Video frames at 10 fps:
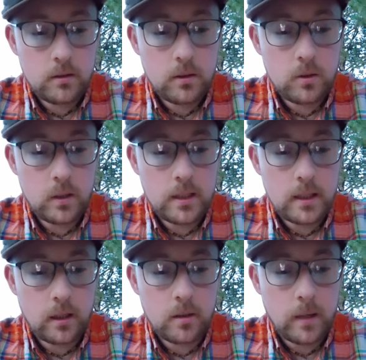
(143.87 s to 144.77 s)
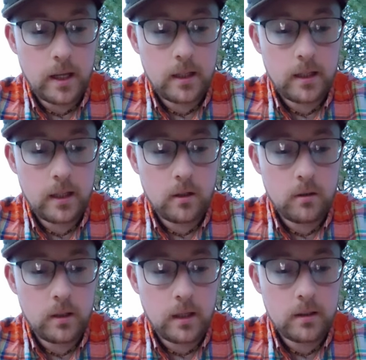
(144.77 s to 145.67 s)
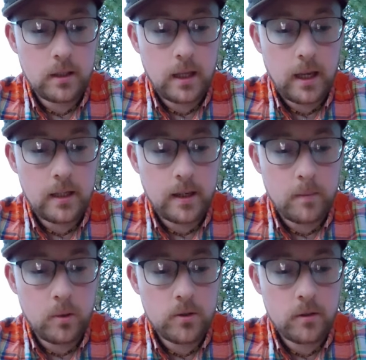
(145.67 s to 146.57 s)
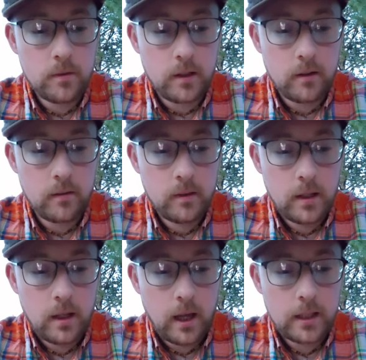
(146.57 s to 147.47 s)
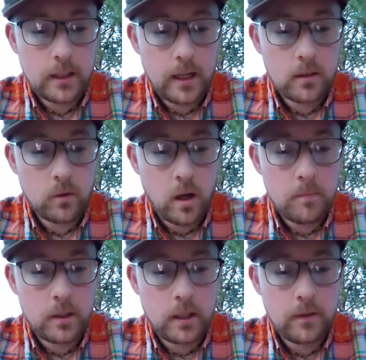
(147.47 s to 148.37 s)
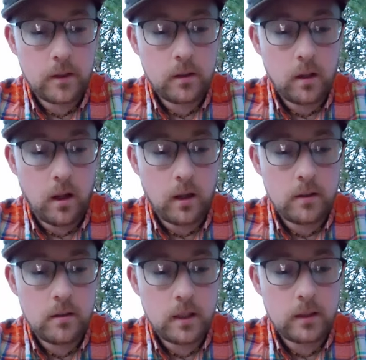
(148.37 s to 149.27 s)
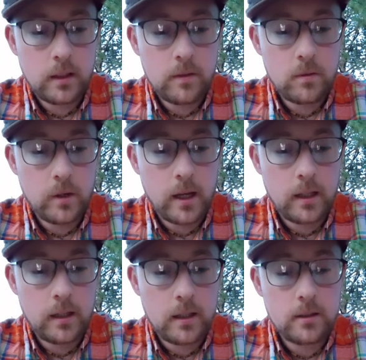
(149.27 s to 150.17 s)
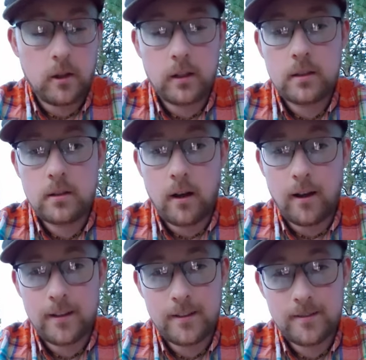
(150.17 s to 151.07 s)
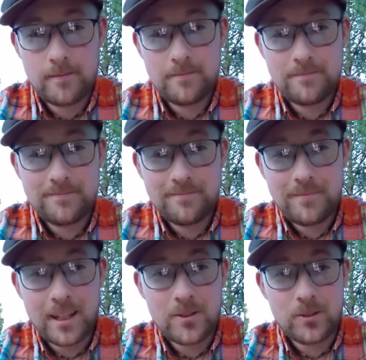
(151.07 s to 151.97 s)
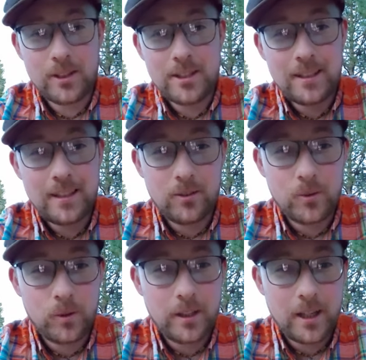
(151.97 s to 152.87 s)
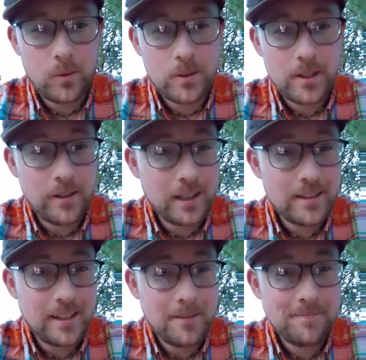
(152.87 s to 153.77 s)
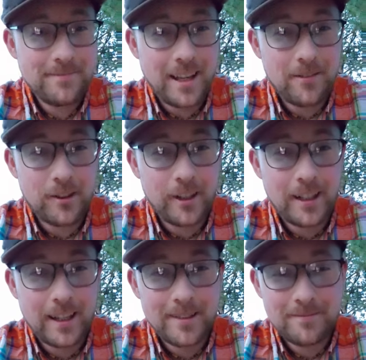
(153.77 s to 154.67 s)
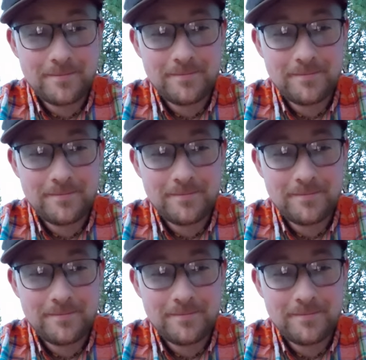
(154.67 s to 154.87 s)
To duty seldom I adhere, yet to the end I persevere. I die and rot beneath the clod, yet live and reign as long as God. Thanks for listening. Lord willing, I will see you next time. Have a great night.